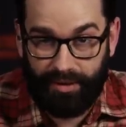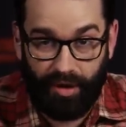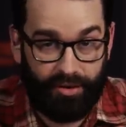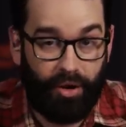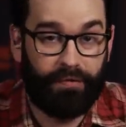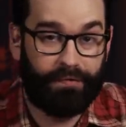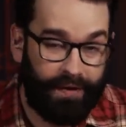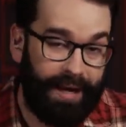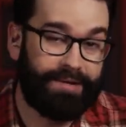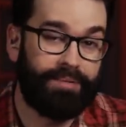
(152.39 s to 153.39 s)
There are no
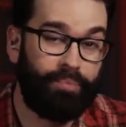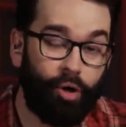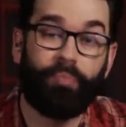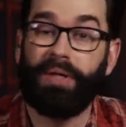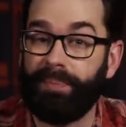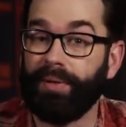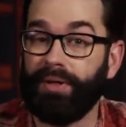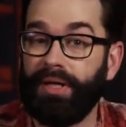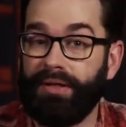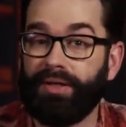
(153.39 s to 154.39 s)
fat poor
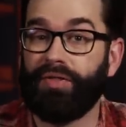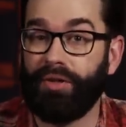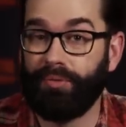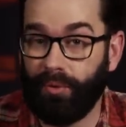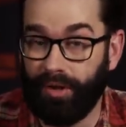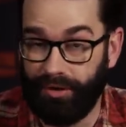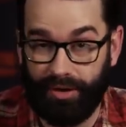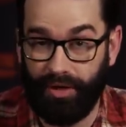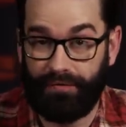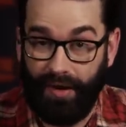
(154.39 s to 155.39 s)
people in the third world.
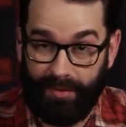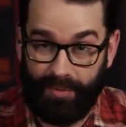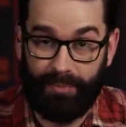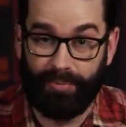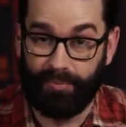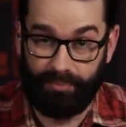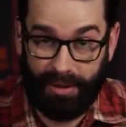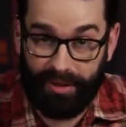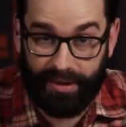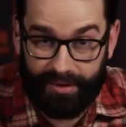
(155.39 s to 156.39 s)
There are no fat people,
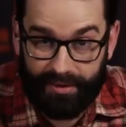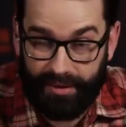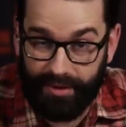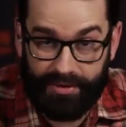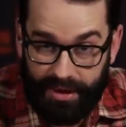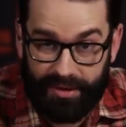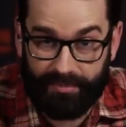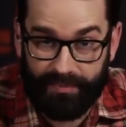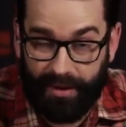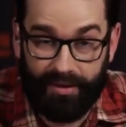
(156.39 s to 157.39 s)
period. You don't see
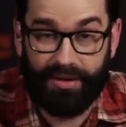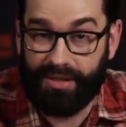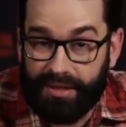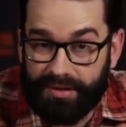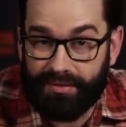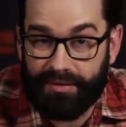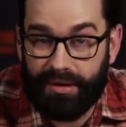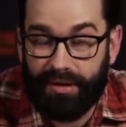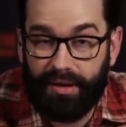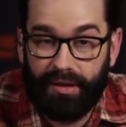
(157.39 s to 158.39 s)
them, they don't exist.
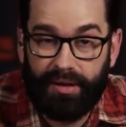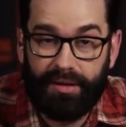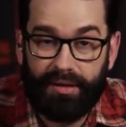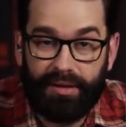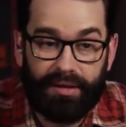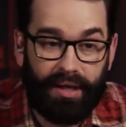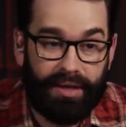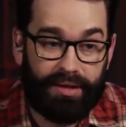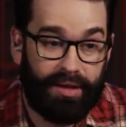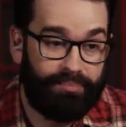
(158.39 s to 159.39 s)

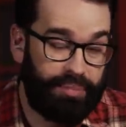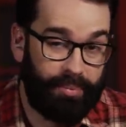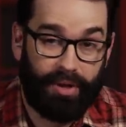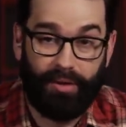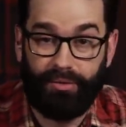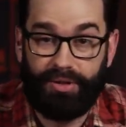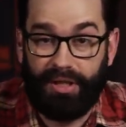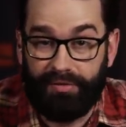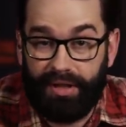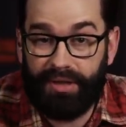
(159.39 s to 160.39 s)
And uh, people don't own
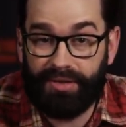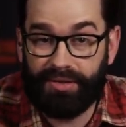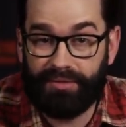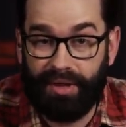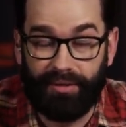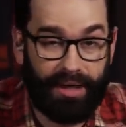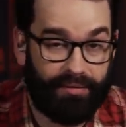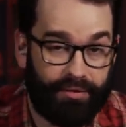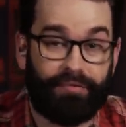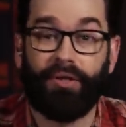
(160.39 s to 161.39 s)
TVs, they don't
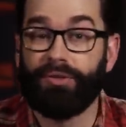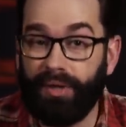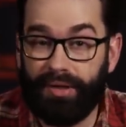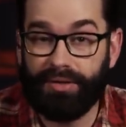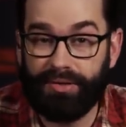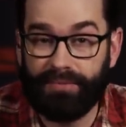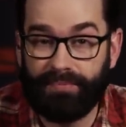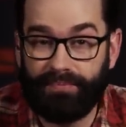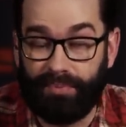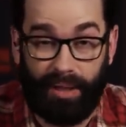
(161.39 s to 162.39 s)
have refrigerators,
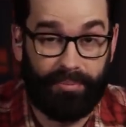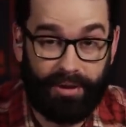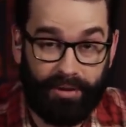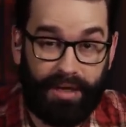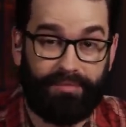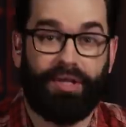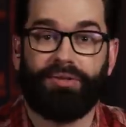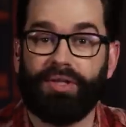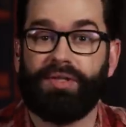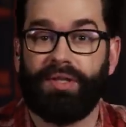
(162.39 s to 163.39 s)
probably don't have
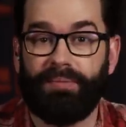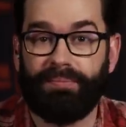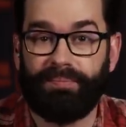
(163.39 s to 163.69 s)
electricity.